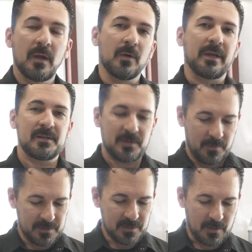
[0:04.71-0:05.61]
Okay, so
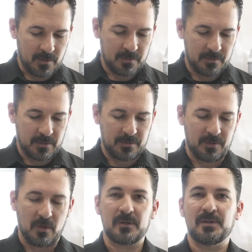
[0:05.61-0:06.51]
this is our
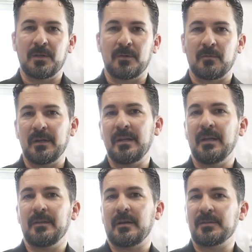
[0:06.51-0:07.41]
Dark Gen 3
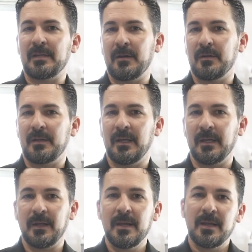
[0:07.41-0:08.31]
kit, our standard kit,